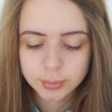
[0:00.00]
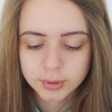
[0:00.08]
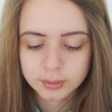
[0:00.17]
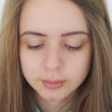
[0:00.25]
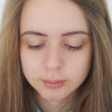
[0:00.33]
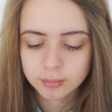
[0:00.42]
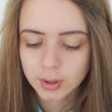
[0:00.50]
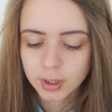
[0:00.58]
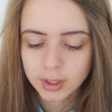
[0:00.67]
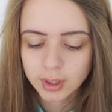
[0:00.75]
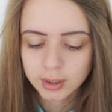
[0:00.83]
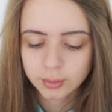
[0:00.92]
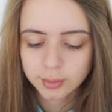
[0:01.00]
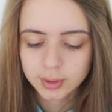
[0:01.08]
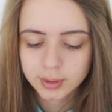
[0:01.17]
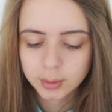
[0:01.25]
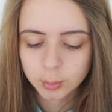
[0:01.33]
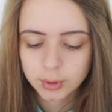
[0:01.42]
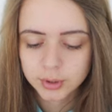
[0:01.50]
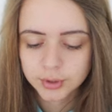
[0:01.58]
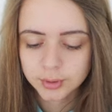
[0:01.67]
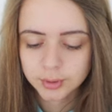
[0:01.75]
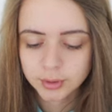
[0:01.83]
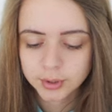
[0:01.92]
But I really want
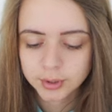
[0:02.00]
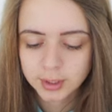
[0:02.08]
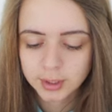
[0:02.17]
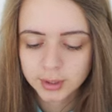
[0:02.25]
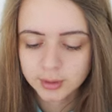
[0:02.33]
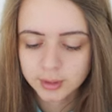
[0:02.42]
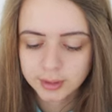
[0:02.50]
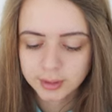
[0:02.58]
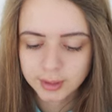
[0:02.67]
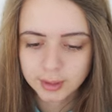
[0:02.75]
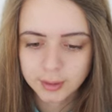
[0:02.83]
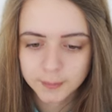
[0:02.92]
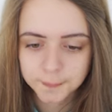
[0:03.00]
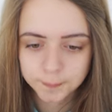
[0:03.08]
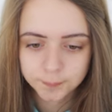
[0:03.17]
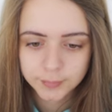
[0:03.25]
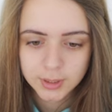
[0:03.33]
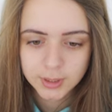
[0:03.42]
to learn it again